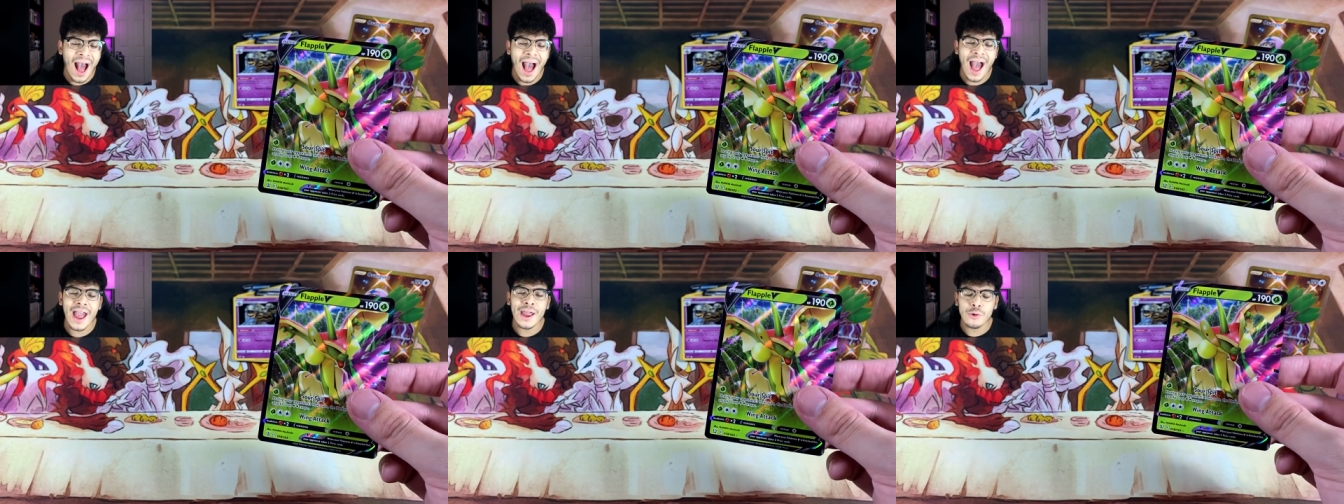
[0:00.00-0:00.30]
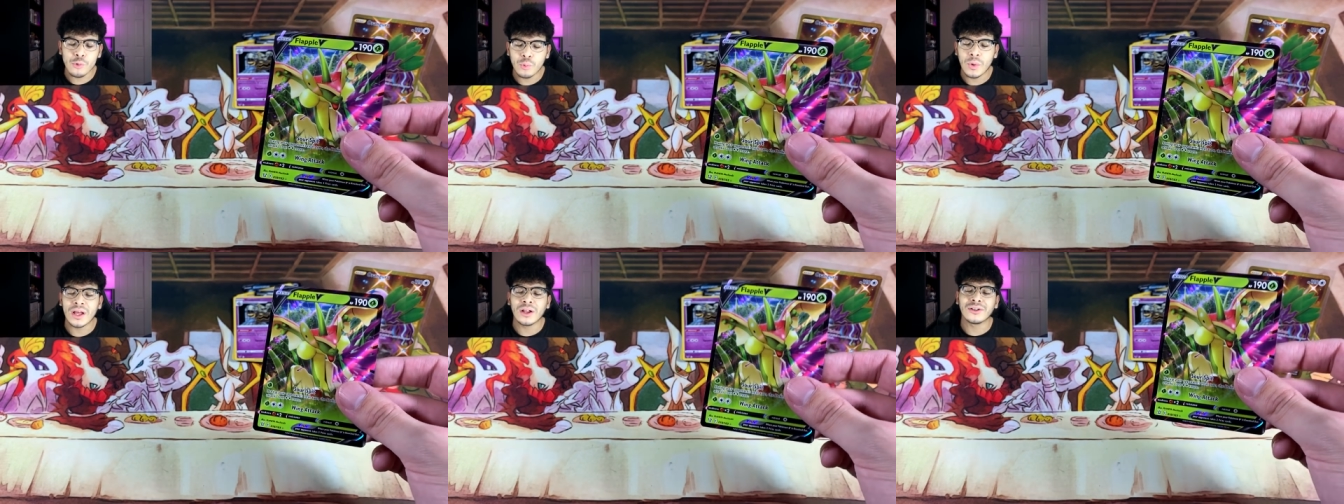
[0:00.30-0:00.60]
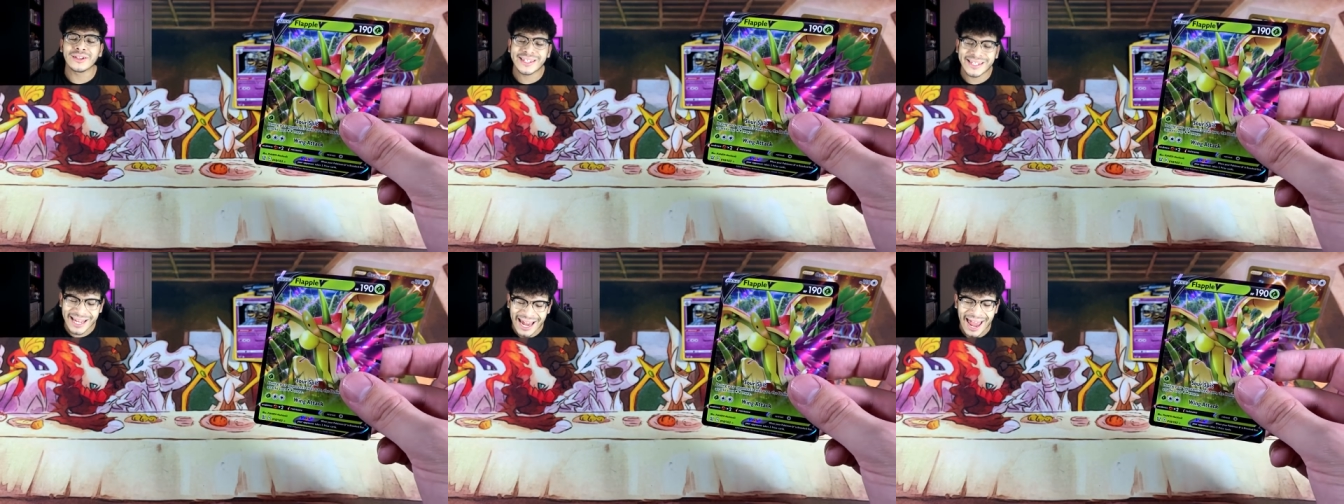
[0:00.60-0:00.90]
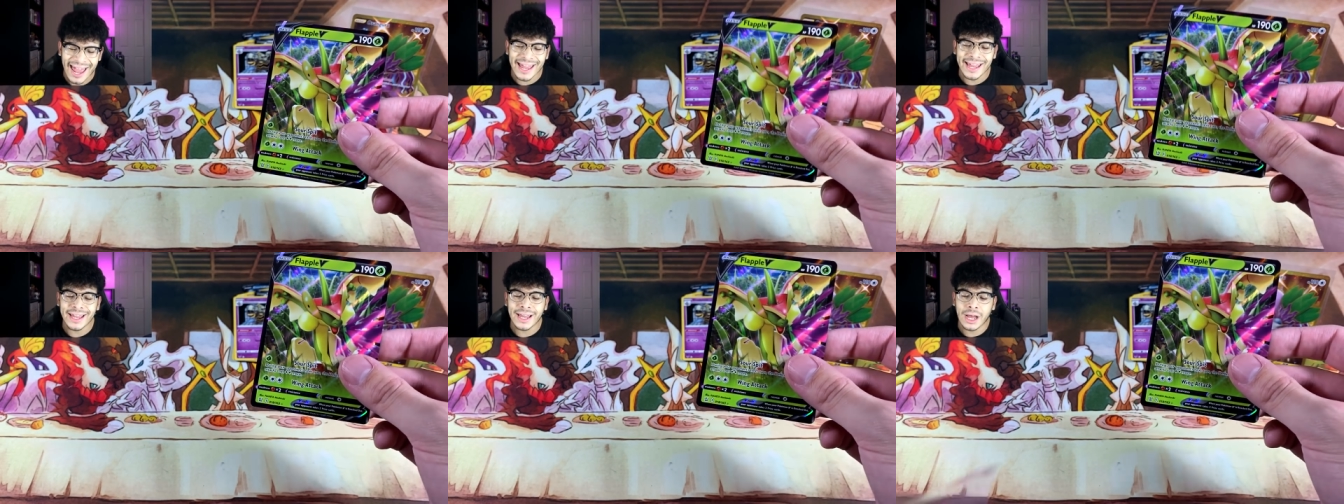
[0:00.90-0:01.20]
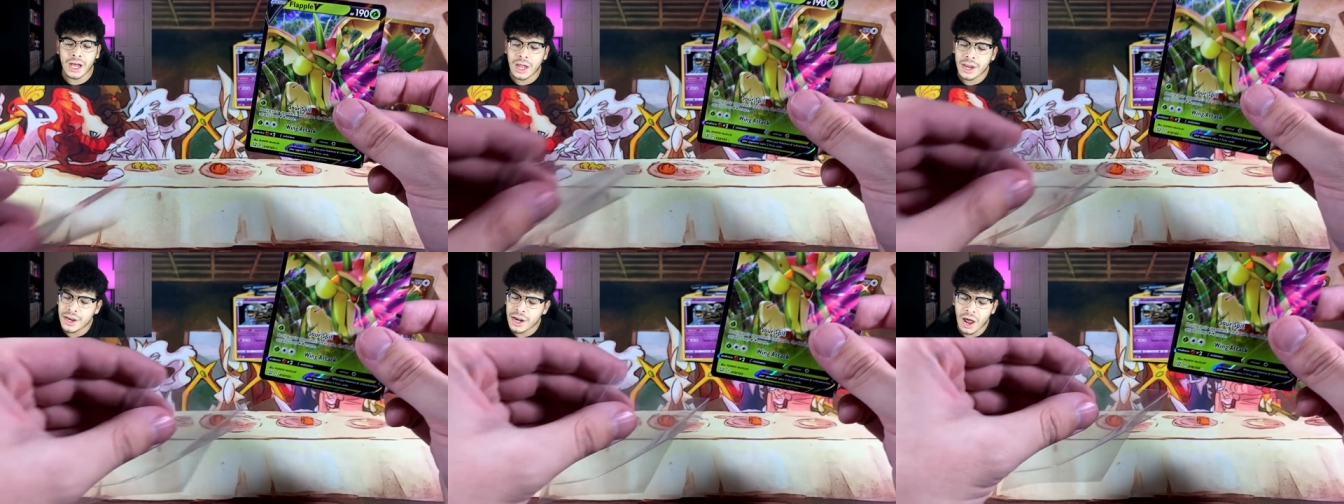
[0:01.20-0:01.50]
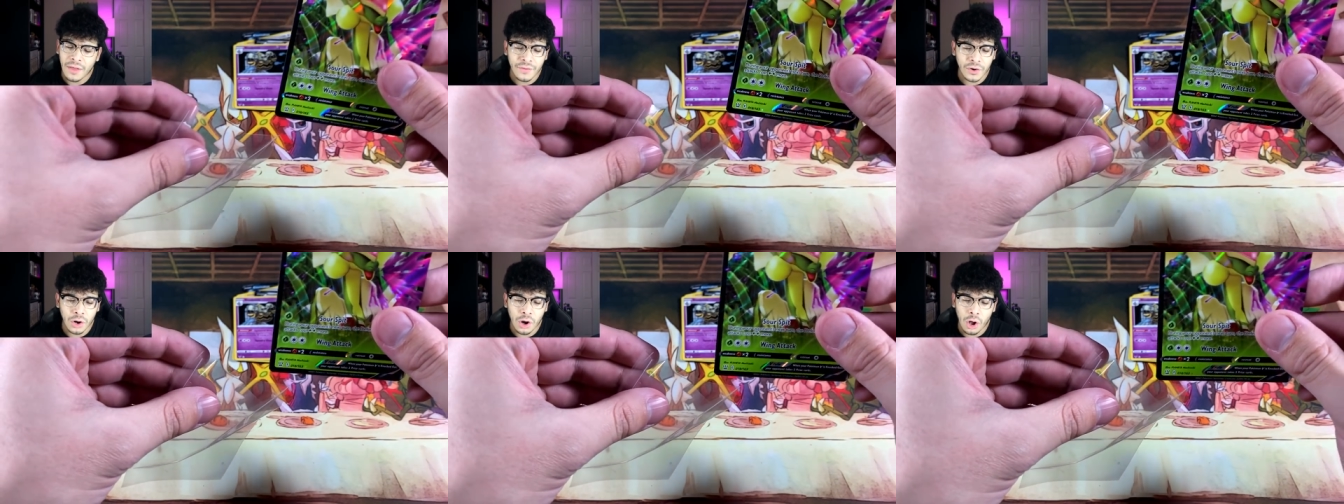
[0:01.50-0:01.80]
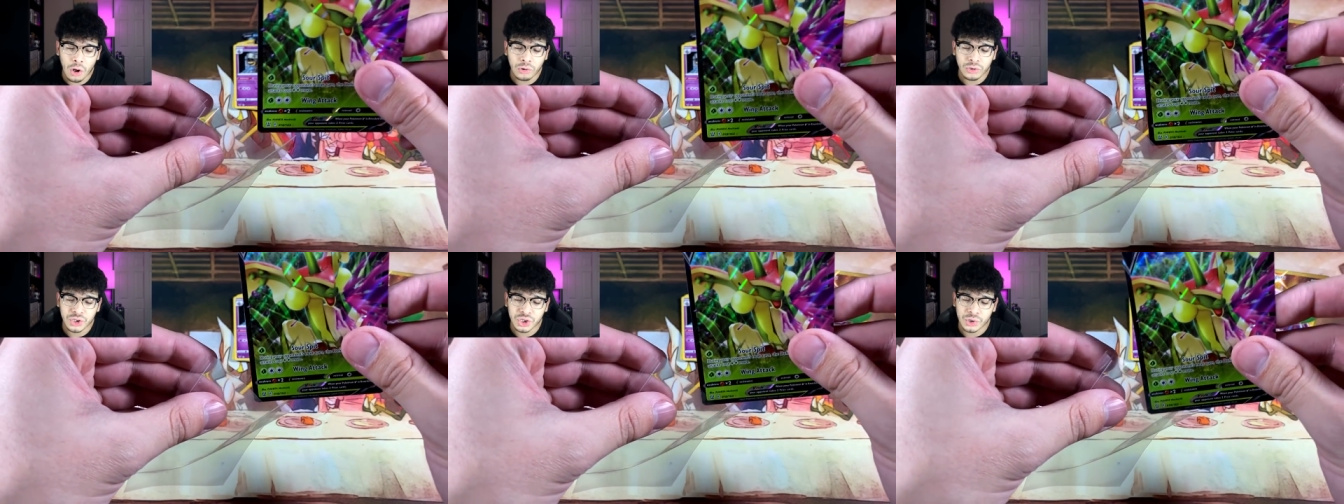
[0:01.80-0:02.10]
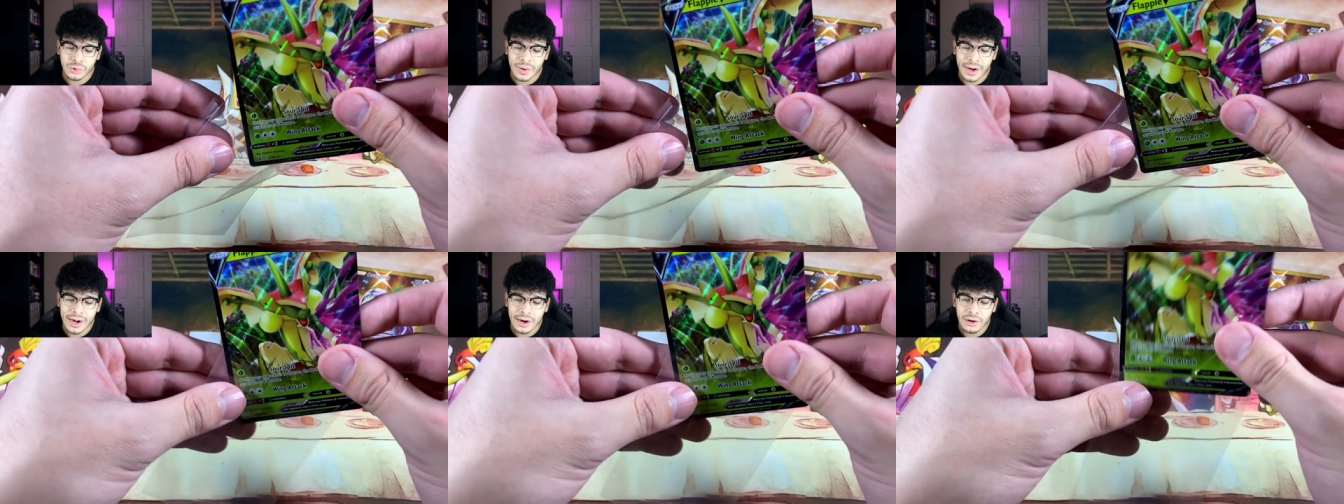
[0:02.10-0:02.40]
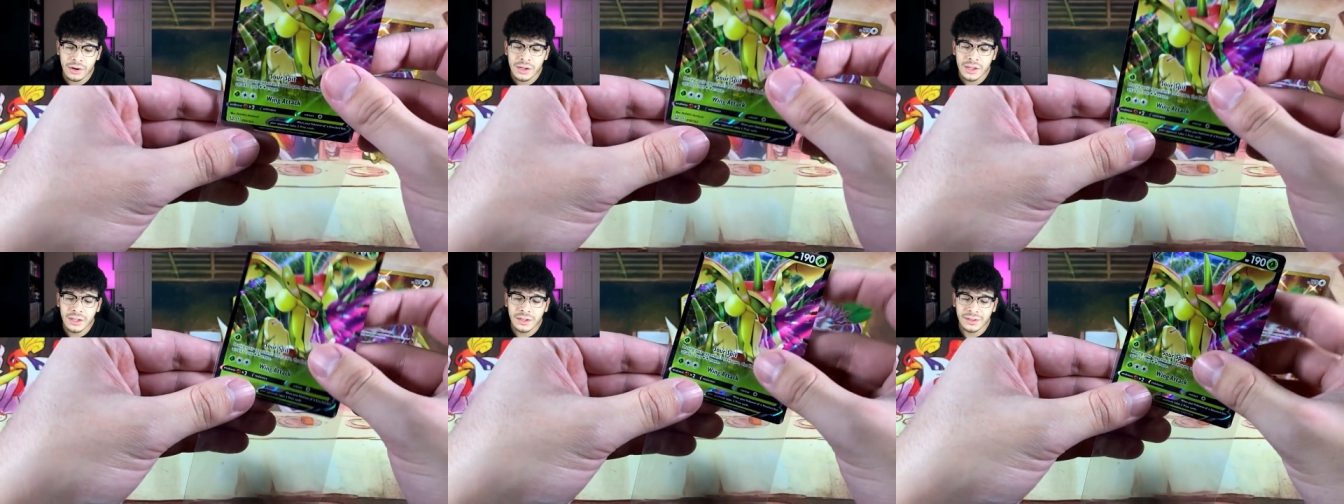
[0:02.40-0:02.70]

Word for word: I will take another Ultra Rare.